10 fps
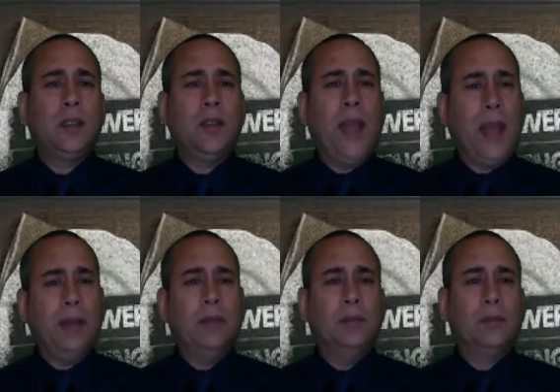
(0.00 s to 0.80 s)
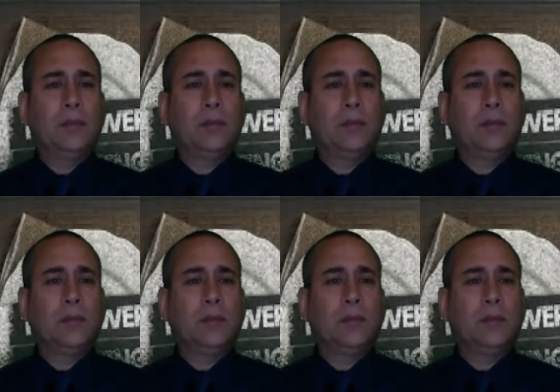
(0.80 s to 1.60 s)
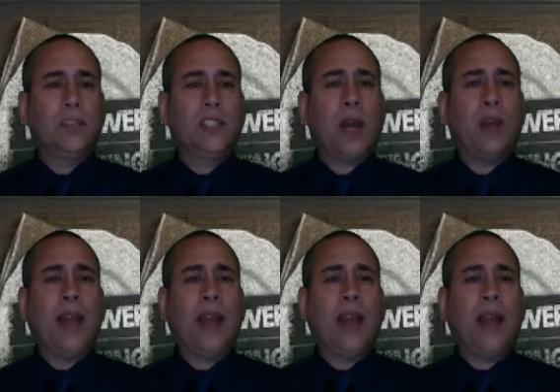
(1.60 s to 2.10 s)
Then shall